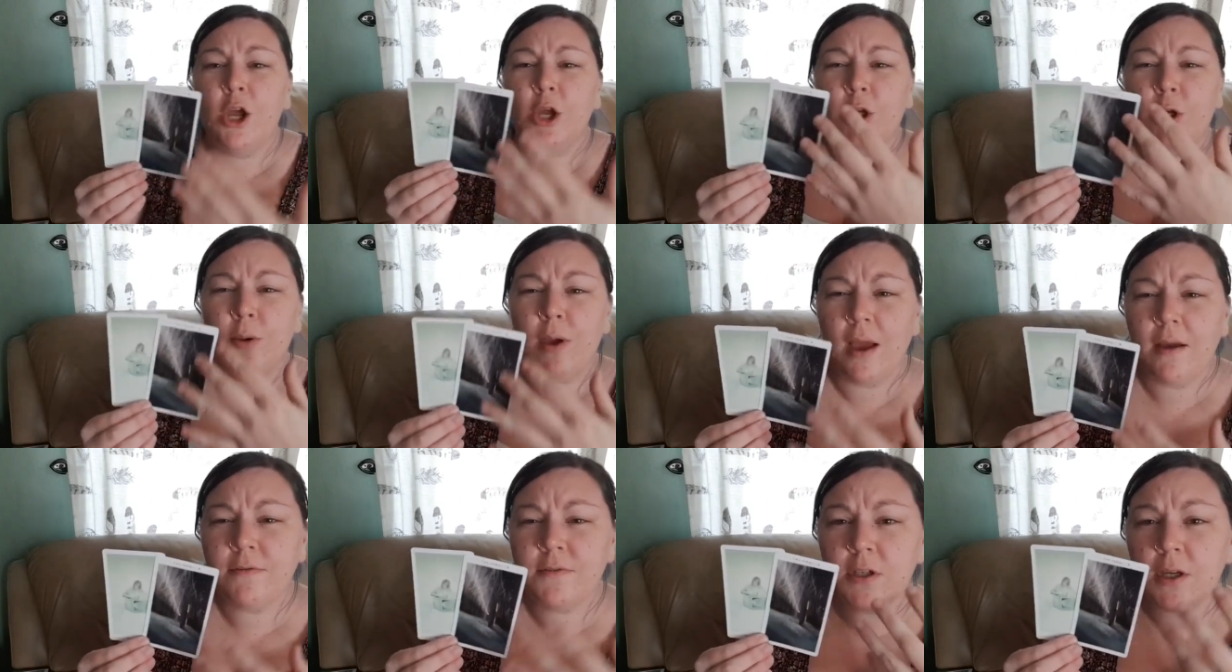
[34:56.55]
You
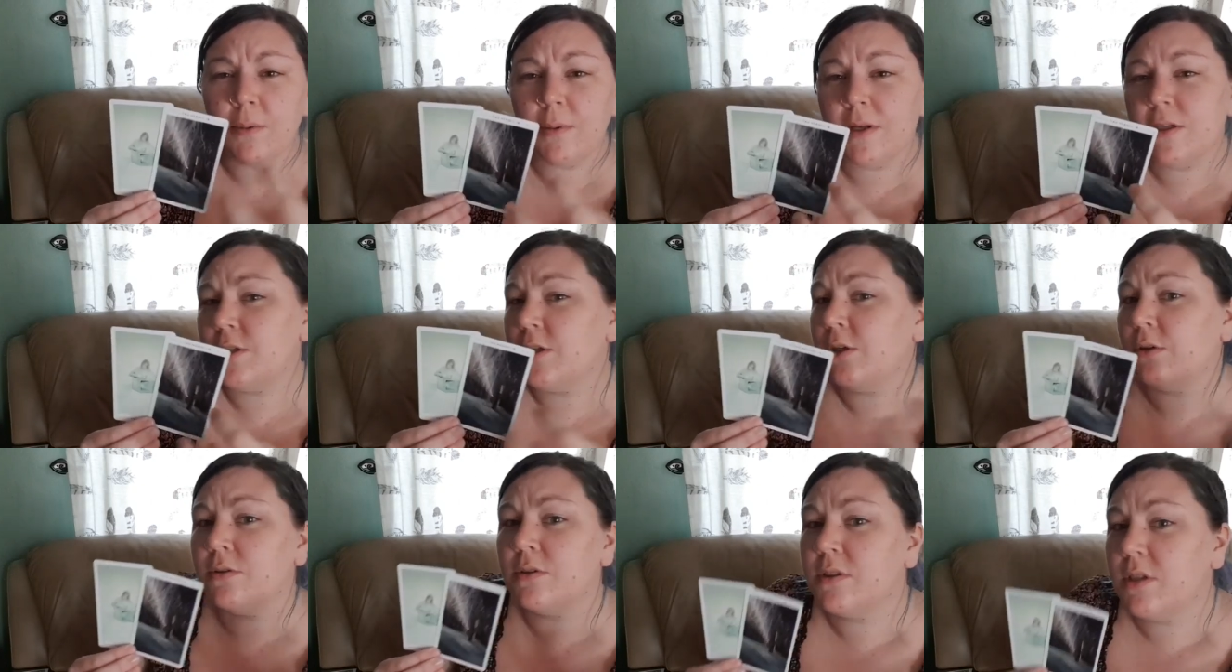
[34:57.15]
have to go
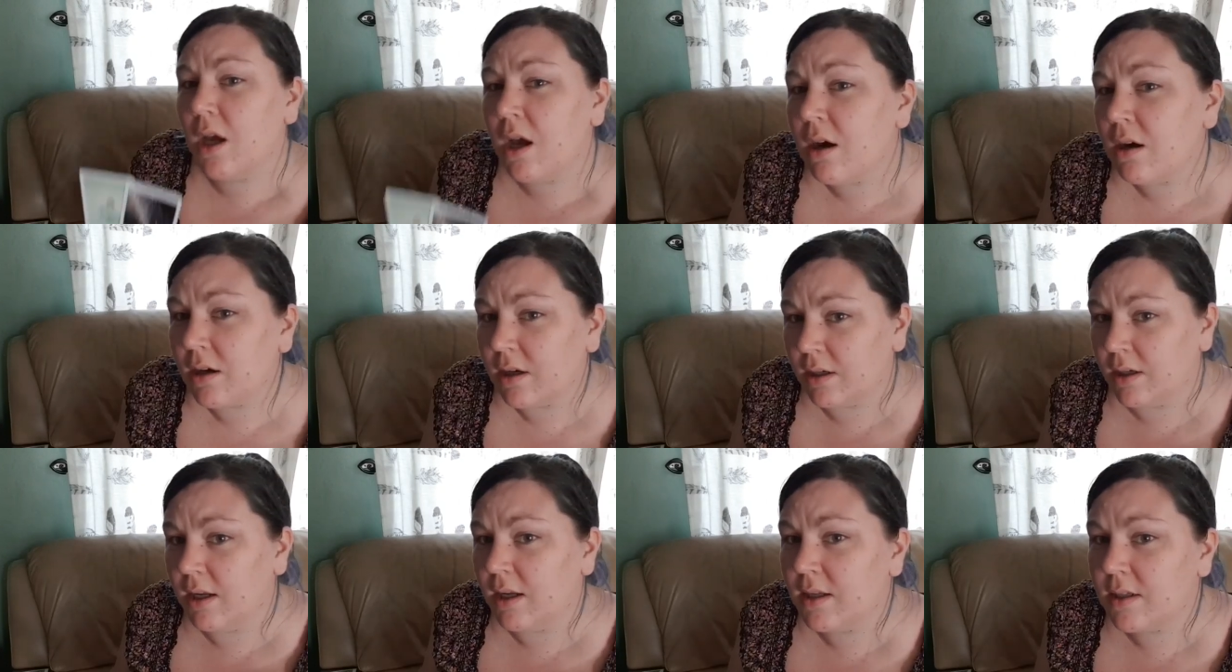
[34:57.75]
into your
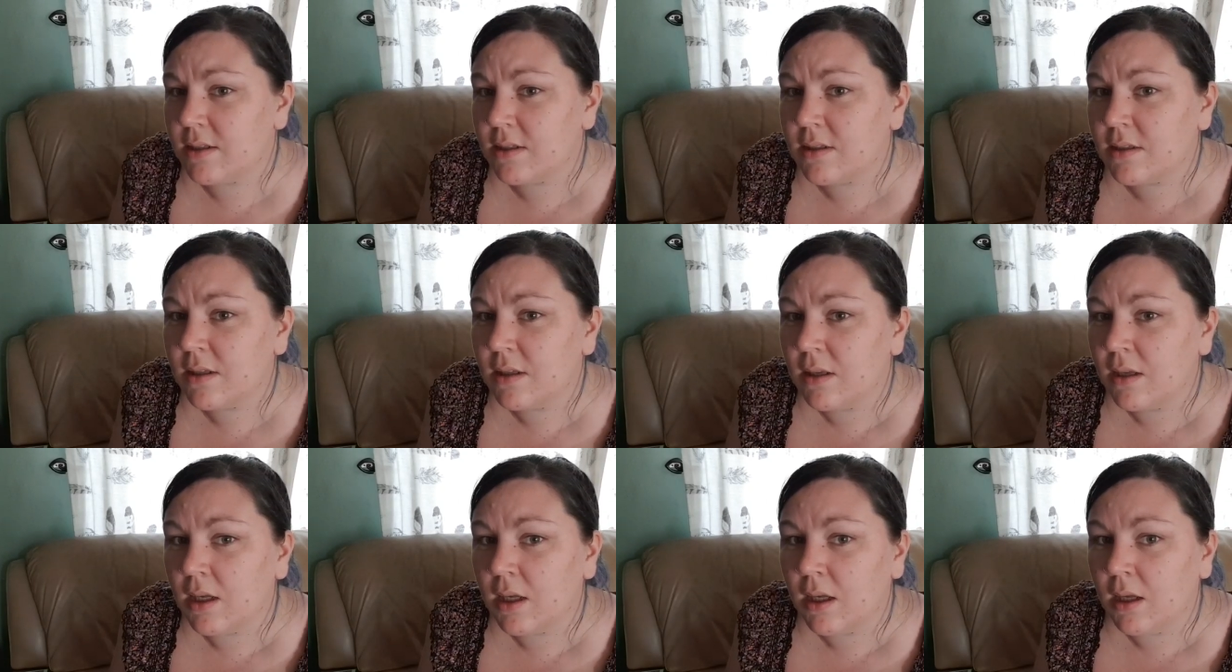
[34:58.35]
darkness.
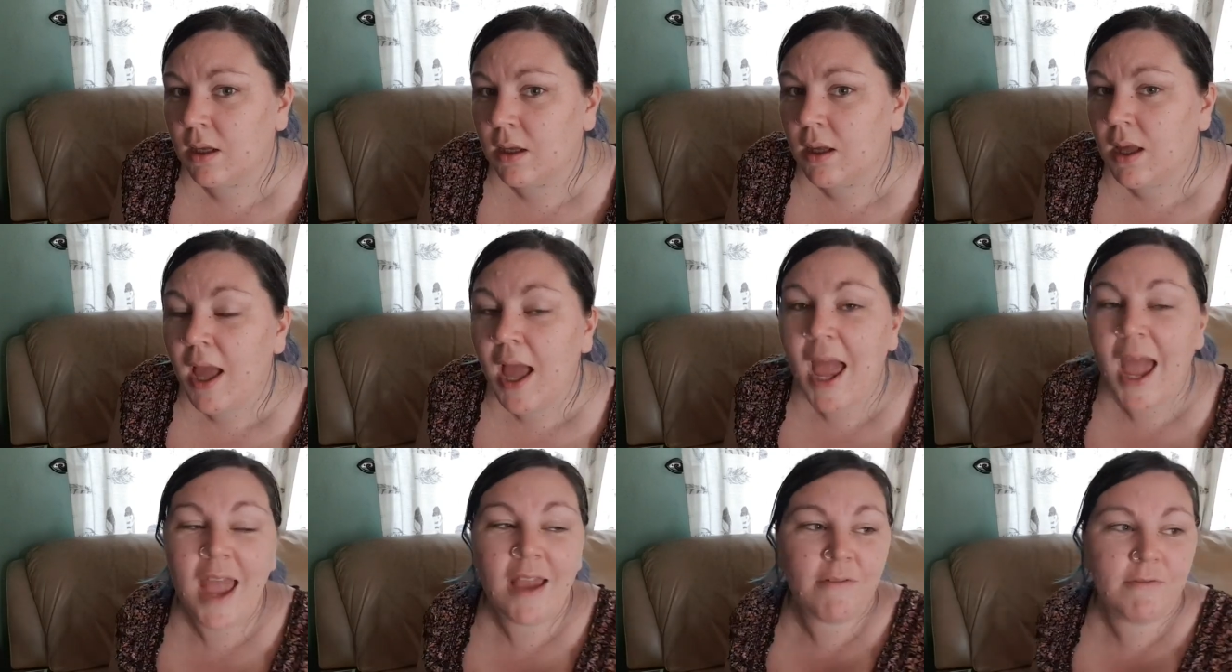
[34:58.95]

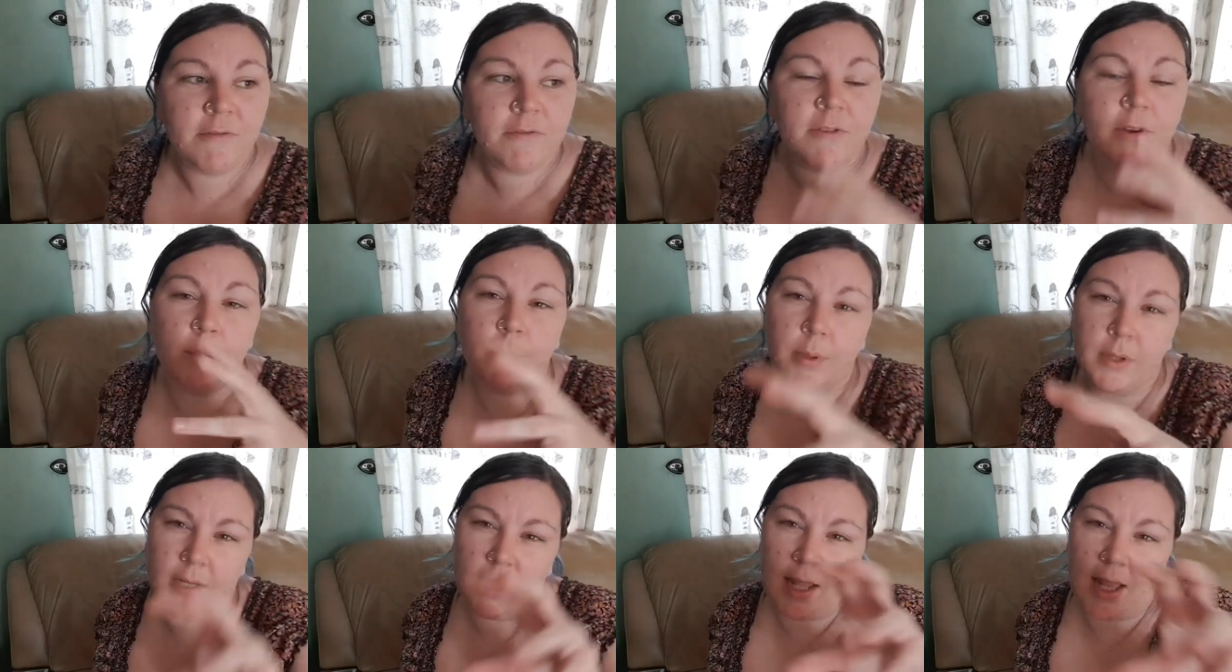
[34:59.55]

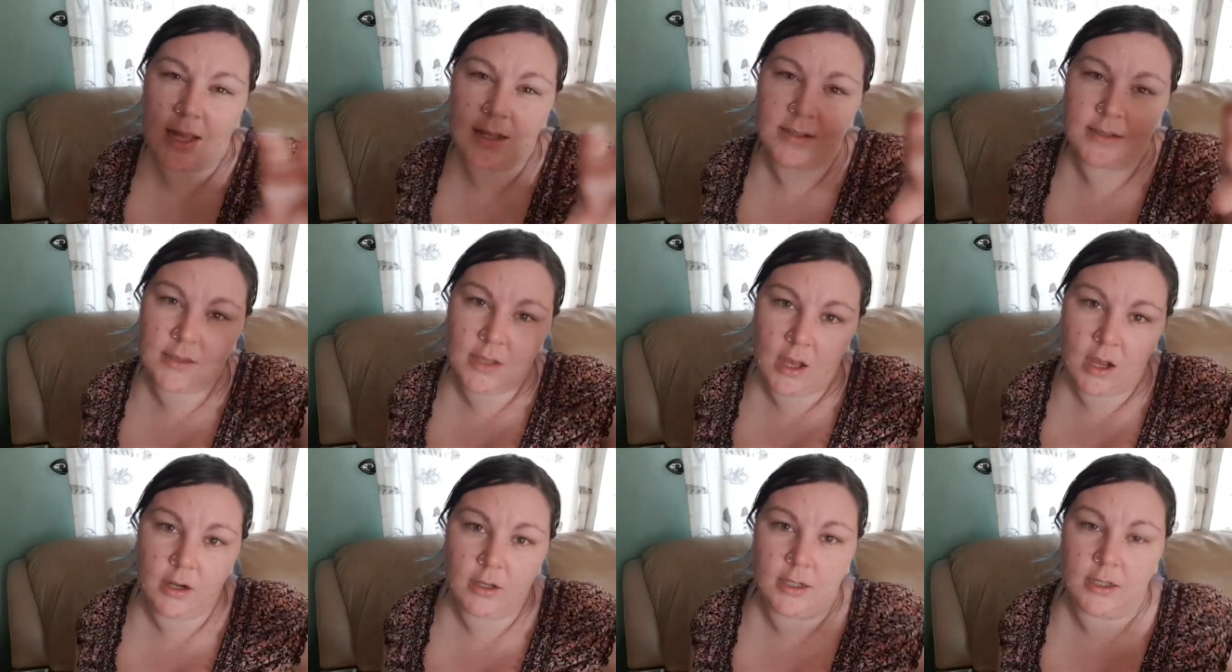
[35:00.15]
Everybody has
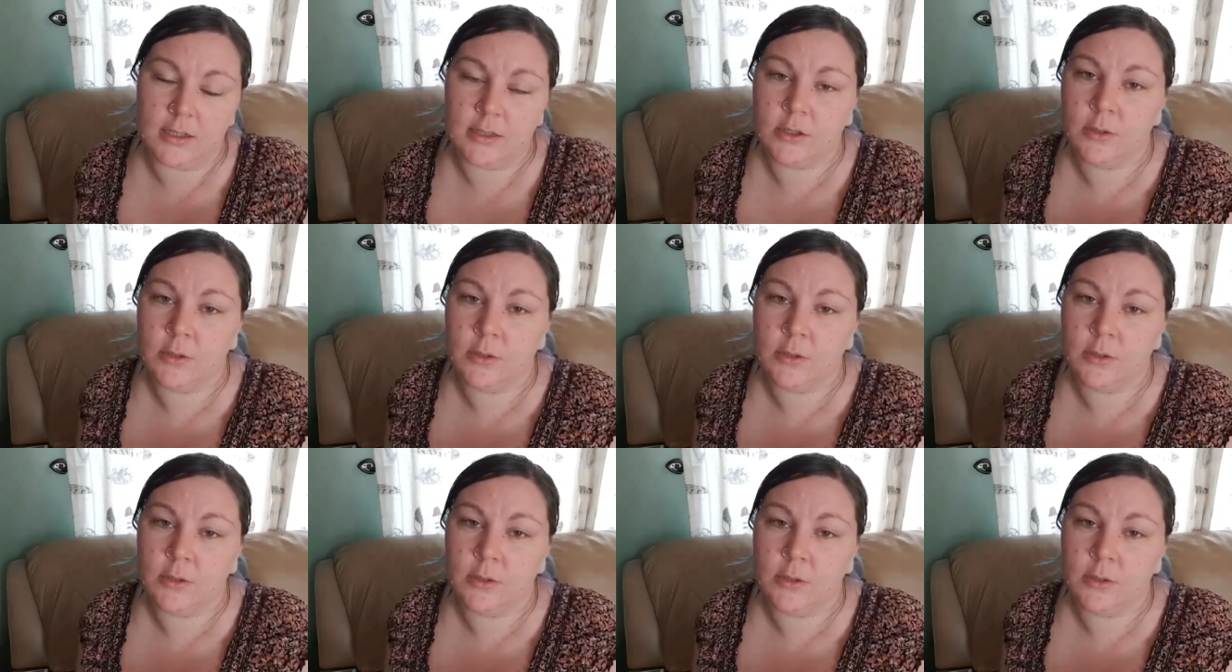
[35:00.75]
darkness.